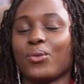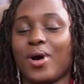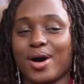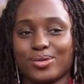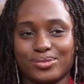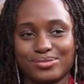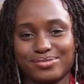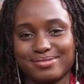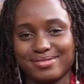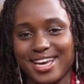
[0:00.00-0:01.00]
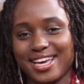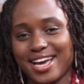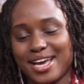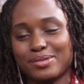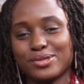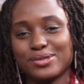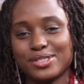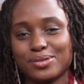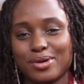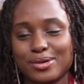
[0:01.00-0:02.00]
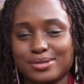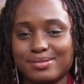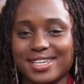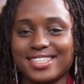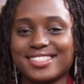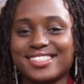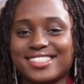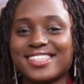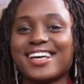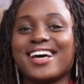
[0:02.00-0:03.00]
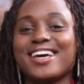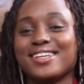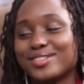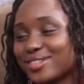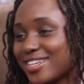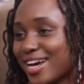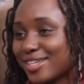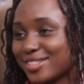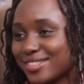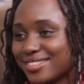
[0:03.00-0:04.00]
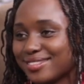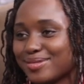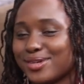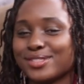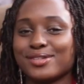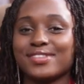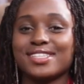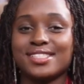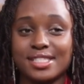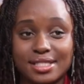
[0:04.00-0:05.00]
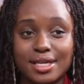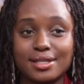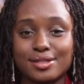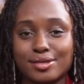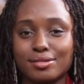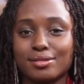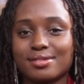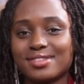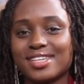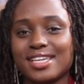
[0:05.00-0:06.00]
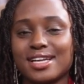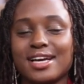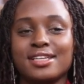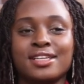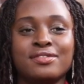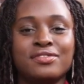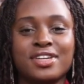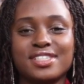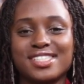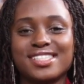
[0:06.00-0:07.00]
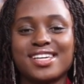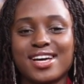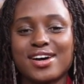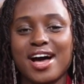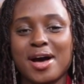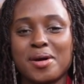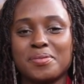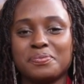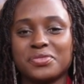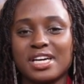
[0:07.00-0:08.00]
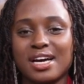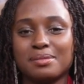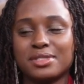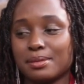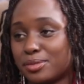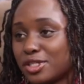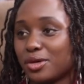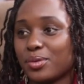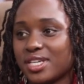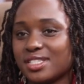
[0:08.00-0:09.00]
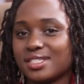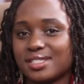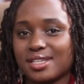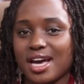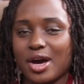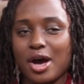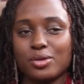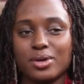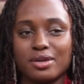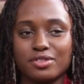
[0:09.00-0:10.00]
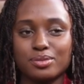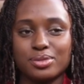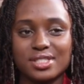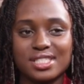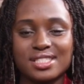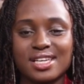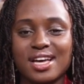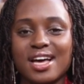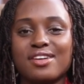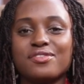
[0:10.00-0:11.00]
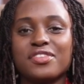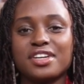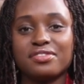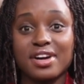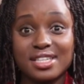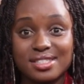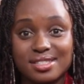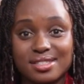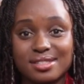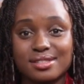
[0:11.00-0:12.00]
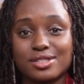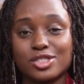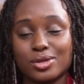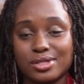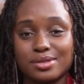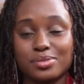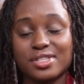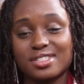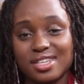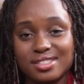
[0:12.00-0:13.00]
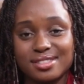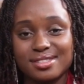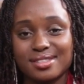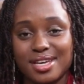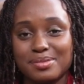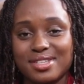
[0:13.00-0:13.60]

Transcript: Wow. I am always wowed by his introduction because of the detail, in very subsequent, how do I even put it? Very fast, short, precise. I